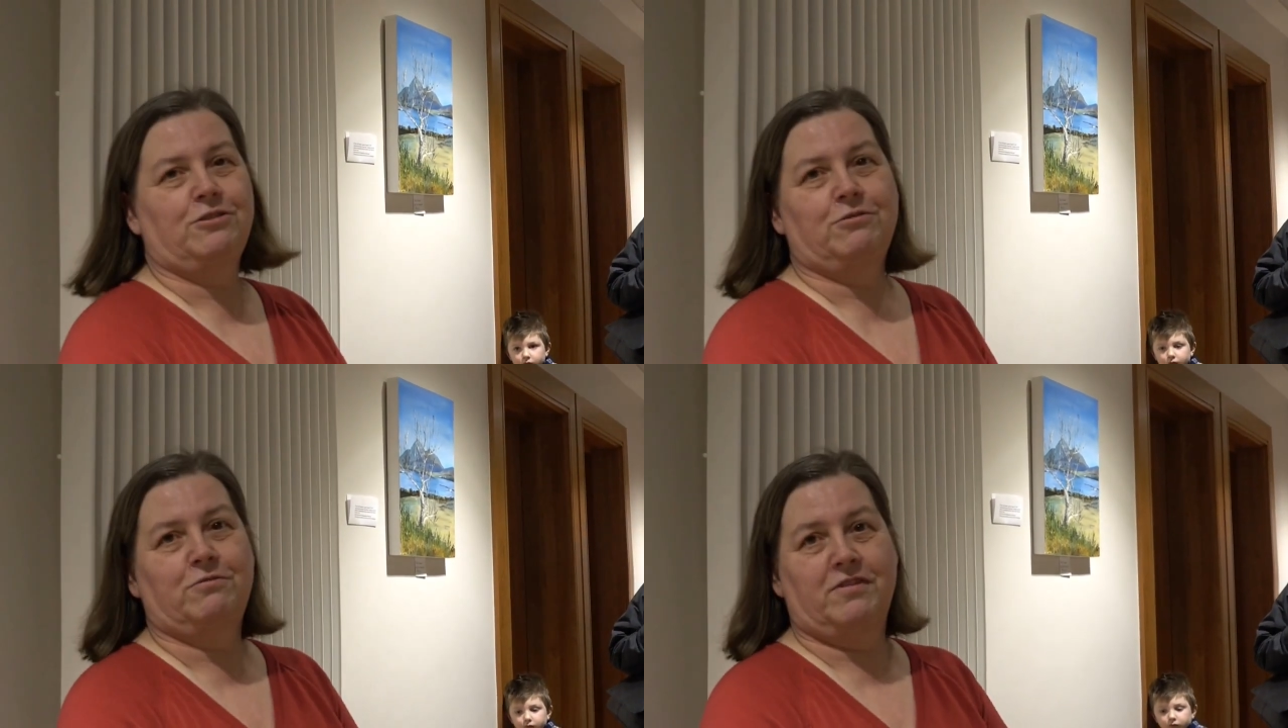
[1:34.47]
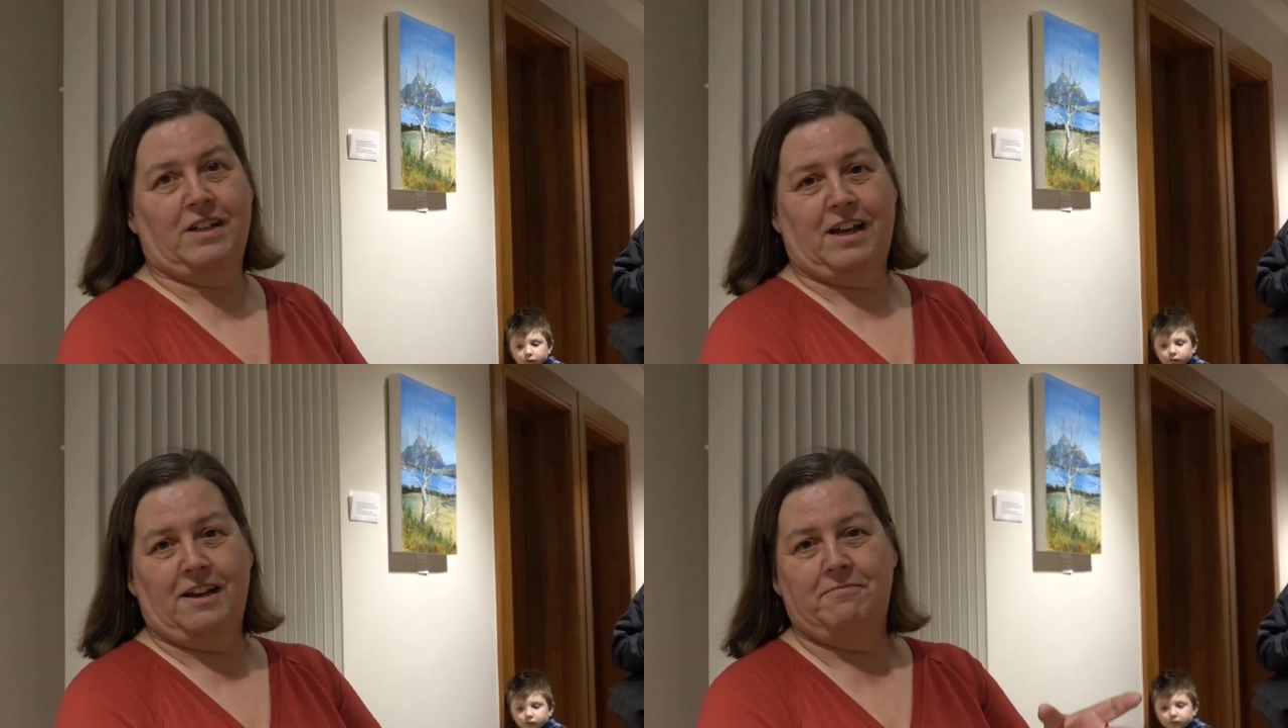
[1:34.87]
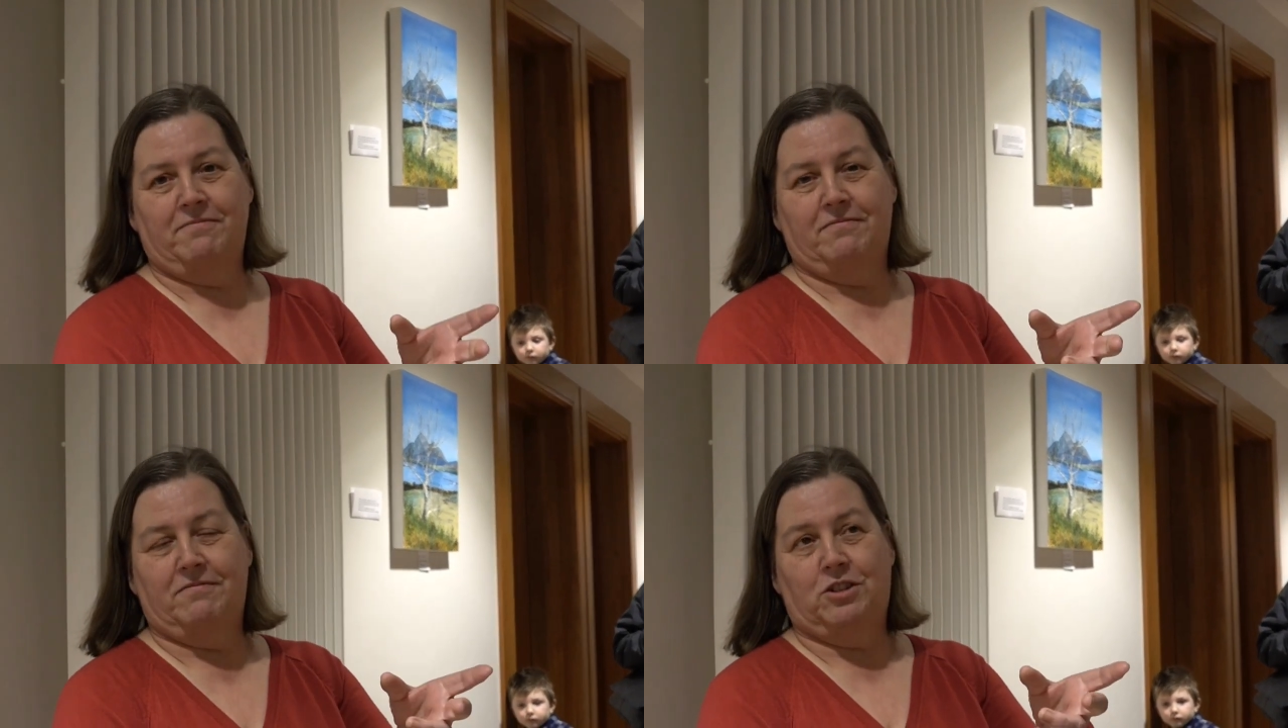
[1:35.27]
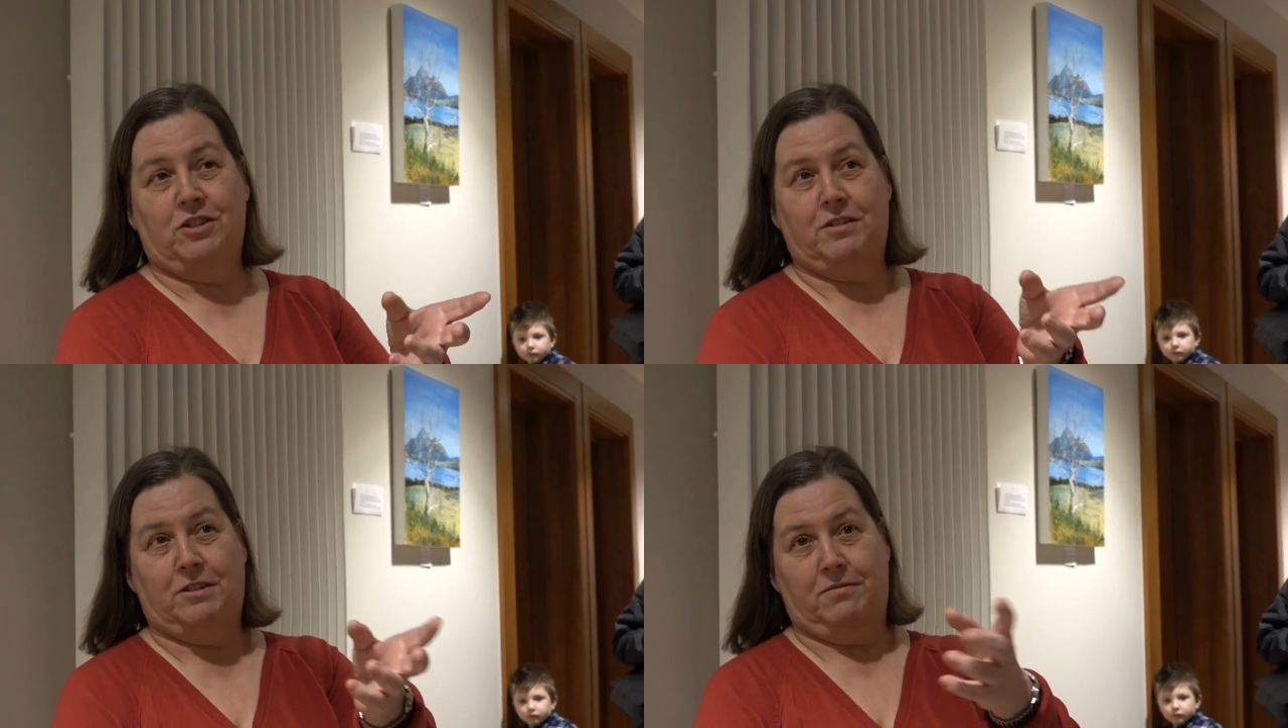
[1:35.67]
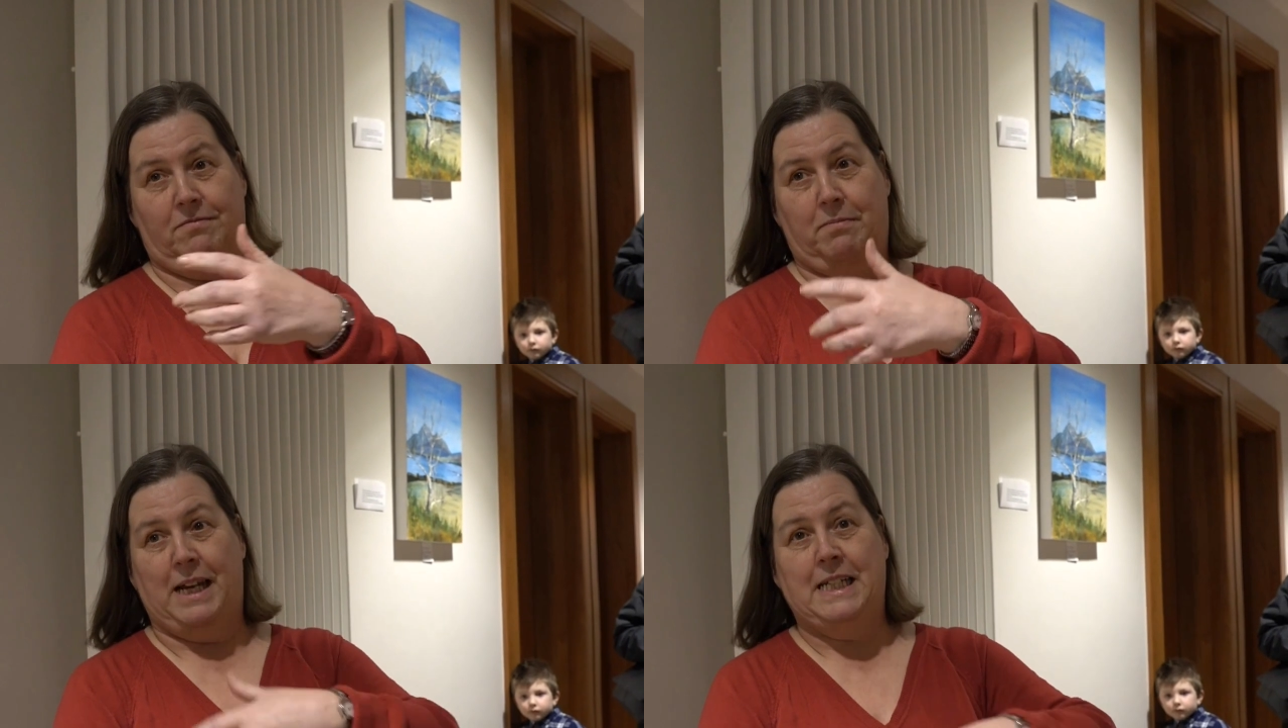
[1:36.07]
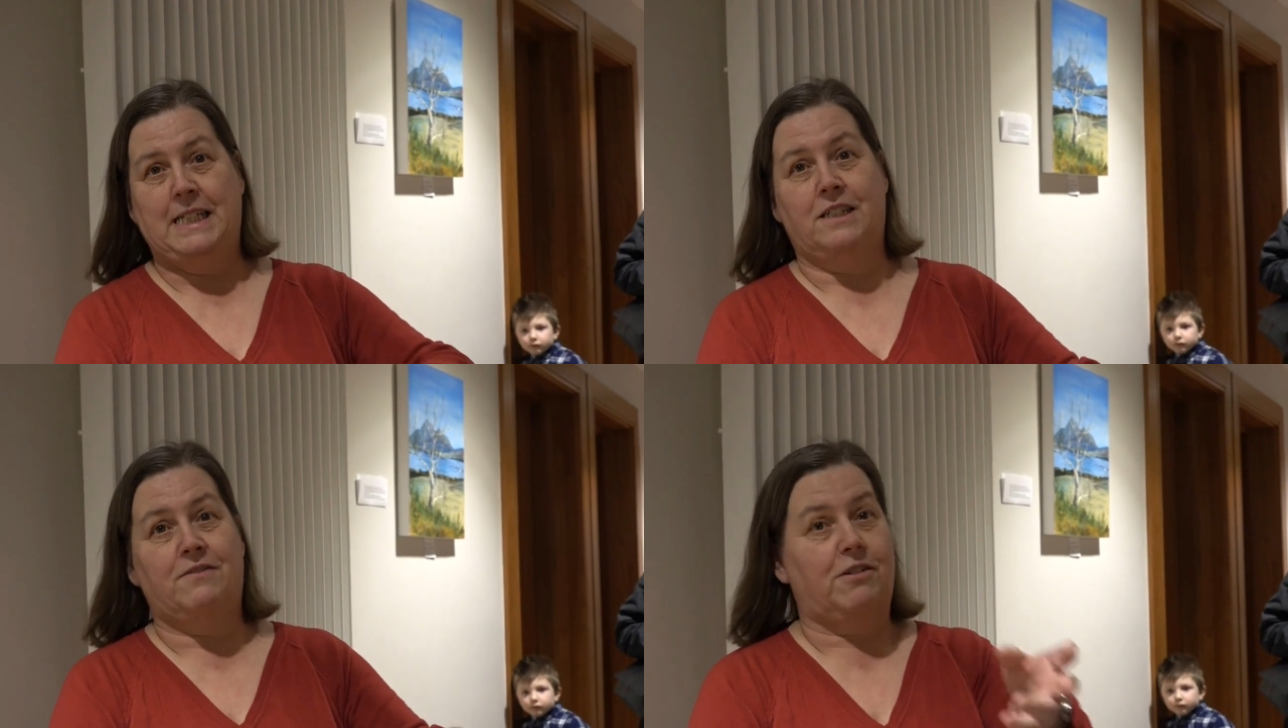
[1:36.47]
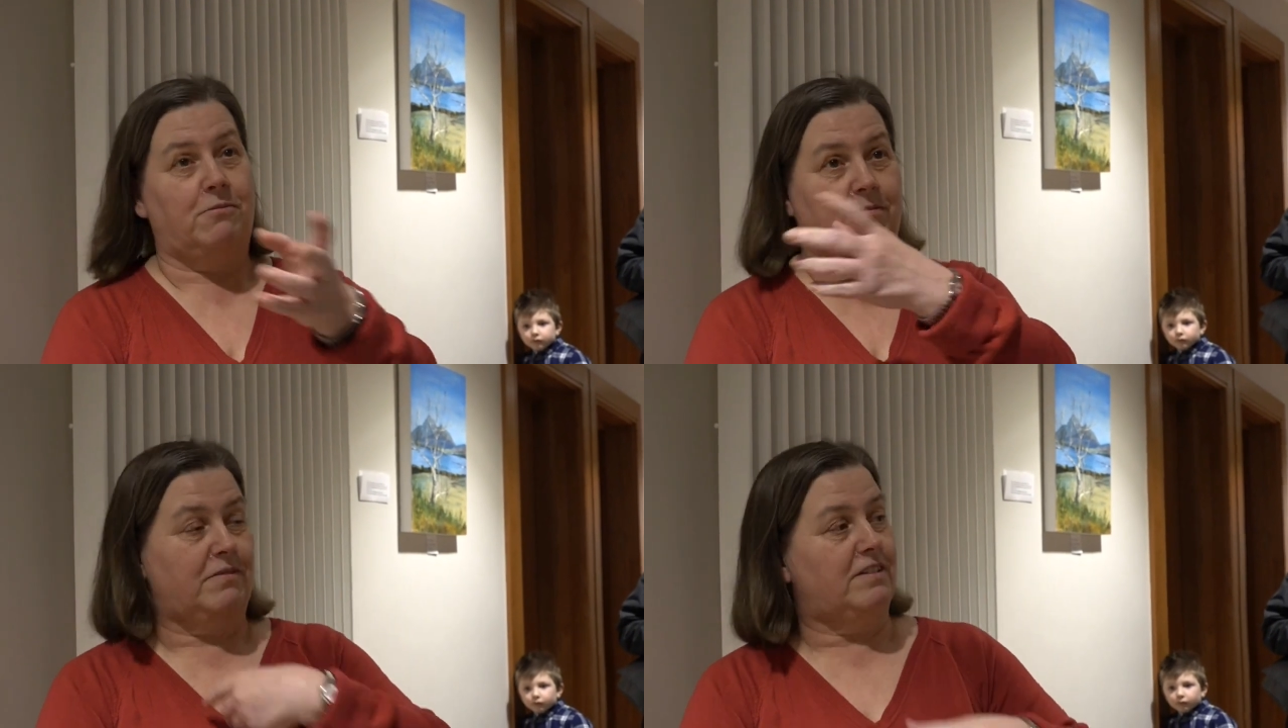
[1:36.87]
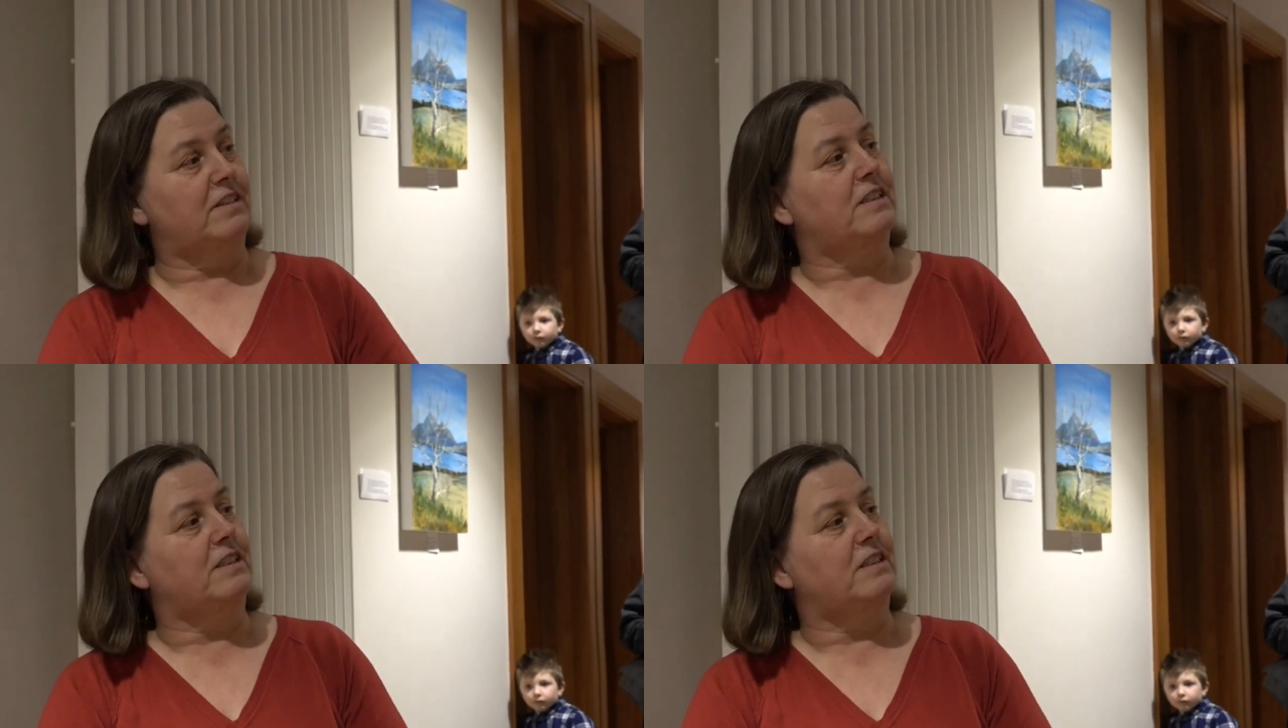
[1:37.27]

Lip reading: do just paintings from